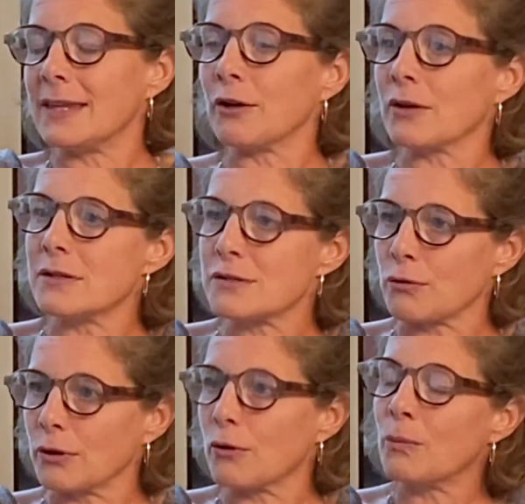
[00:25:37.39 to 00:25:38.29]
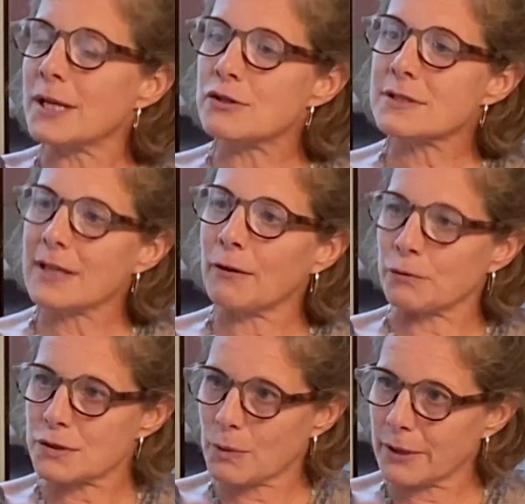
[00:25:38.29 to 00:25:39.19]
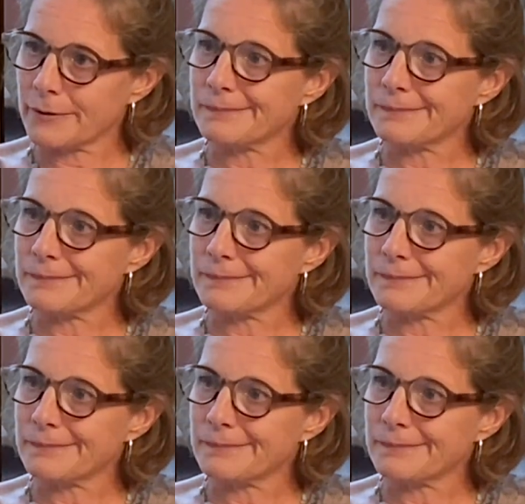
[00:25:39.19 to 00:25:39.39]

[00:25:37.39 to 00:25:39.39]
their historical wages elsewhere.